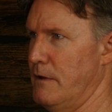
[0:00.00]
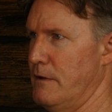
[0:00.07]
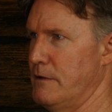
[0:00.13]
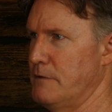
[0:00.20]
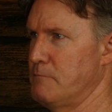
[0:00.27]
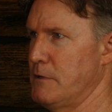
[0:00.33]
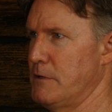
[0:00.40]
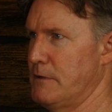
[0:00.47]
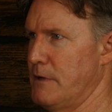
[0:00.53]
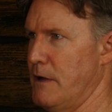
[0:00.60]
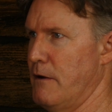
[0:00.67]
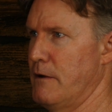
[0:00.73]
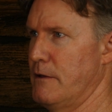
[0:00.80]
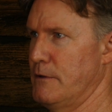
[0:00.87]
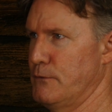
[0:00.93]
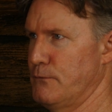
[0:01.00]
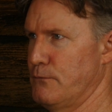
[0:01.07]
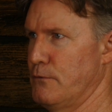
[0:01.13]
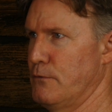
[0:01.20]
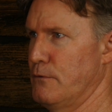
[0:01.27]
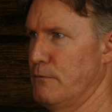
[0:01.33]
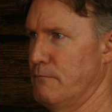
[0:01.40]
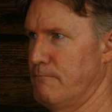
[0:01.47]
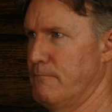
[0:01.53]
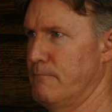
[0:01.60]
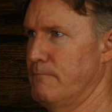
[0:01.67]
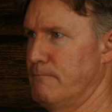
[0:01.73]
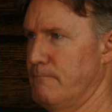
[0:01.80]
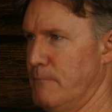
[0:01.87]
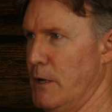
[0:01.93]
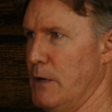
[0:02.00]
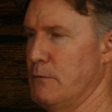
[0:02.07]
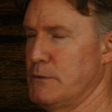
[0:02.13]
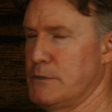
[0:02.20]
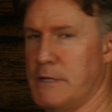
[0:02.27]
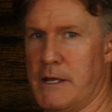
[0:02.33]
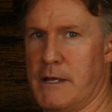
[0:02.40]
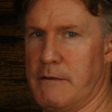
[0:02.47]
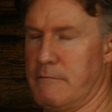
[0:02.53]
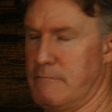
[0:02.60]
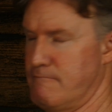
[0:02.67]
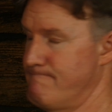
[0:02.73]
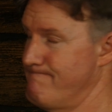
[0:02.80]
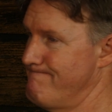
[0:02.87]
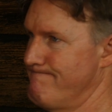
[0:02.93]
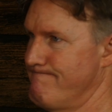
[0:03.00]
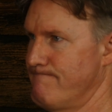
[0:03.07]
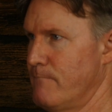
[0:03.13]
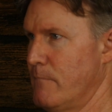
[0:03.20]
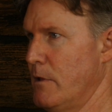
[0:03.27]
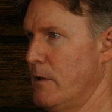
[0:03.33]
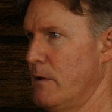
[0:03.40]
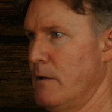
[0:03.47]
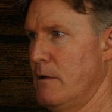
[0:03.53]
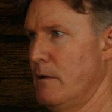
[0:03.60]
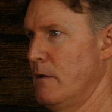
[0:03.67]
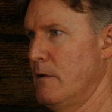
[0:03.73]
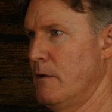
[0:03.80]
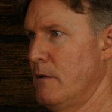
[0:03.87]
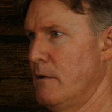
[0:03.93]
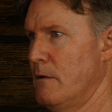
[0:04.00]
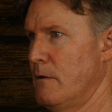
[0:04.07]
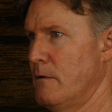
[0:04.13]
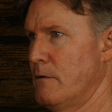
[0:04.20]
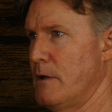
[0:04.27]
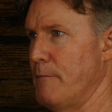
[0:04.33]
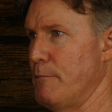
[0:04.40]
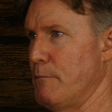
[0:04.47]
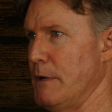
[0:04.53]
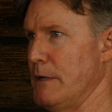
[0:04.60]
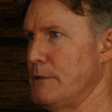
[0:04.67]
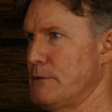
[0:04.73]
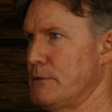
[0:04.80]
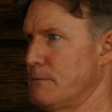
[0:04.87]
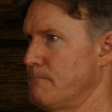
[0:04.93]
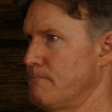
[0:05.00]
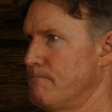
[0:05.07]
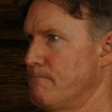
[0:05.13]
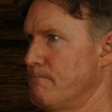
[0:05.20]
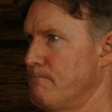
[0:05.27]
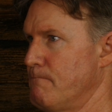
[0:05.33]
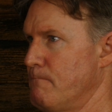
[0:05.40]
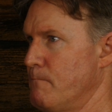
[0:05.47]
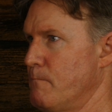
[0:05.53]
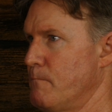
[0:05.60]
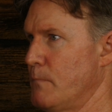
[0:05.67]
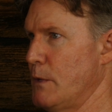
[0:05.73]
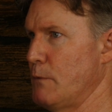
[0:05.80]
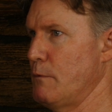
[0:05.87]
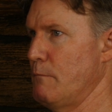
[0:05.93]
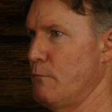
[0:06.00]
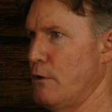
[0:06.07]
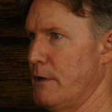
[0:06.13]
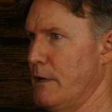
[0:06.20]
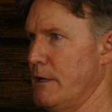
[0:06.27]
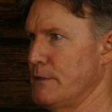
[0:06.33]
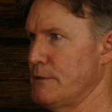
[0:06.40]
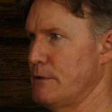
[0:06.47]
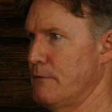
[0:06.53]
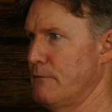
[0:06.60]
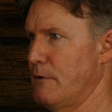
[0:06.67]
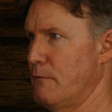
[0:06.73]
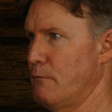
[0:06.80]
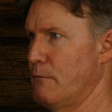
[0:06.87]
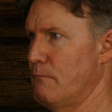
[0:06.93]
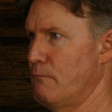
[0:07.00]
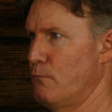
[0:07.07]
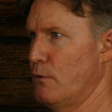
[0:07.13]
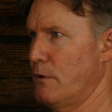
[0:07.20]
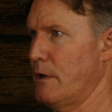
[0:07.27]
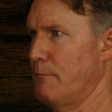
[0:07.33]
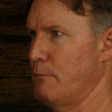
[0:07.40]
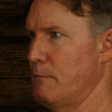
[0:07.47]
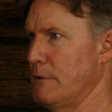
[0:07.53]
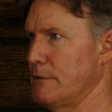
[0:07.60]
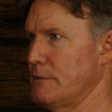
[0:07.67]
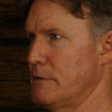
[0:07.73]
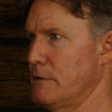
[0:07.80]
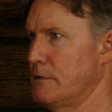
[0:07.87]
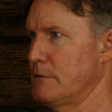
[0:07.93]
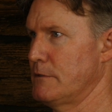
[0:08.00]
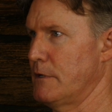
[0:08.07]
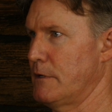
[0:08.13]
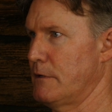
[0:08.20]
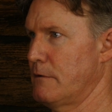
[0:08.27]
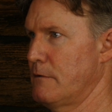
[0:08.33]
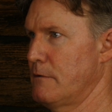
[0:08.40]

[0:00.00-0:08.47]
he's been going at this for, I would say, a couple of months. That'll be my guess. So far we're a couple of months into this thing.